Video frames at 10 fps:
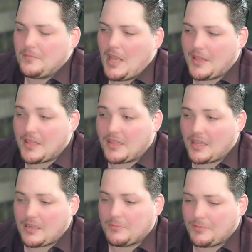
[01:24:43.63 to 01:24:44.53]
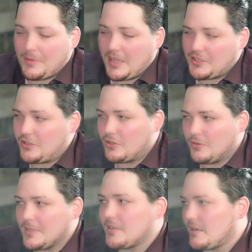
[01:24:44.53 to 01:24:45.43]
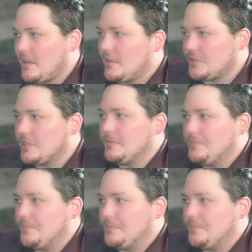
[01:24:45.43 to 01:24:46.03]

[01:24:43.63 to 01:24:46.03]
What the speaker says: I think that comes from ancient human technology